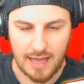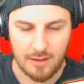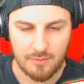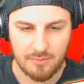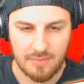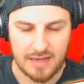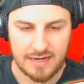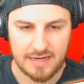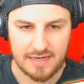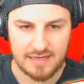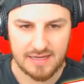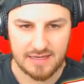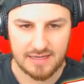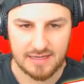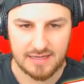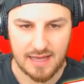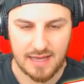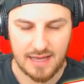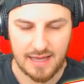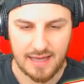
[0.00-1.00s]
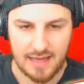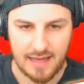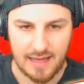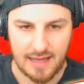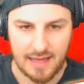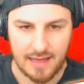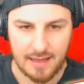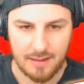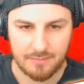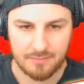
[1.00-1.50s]
How many,
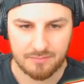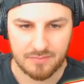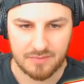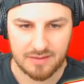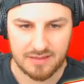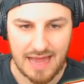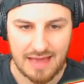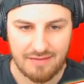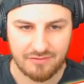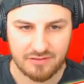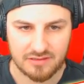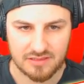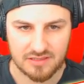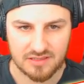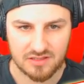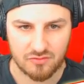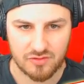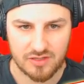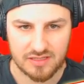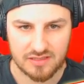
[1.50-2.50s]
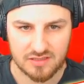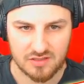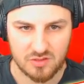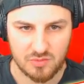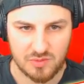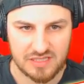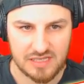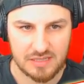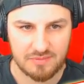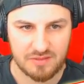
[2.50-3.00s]
um, levels there is.
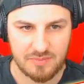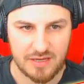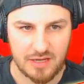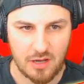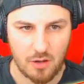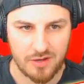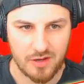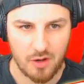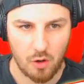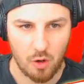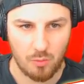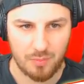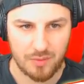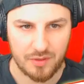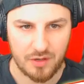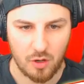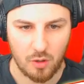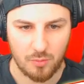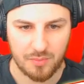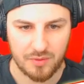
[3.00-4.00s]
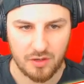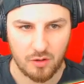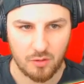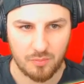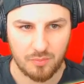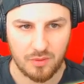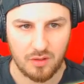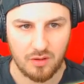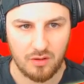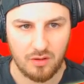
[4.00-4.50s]
Because we seem to be going up and up and
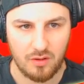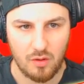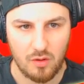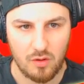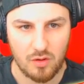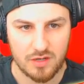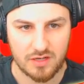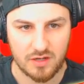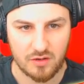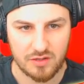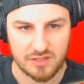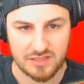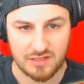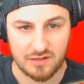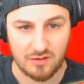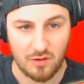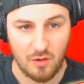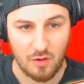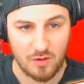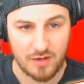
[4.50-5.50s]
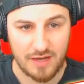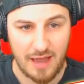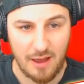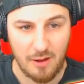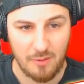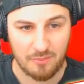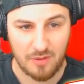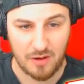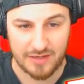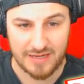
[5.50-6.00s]
up. Look, guys, look
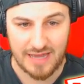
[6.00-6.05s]
how...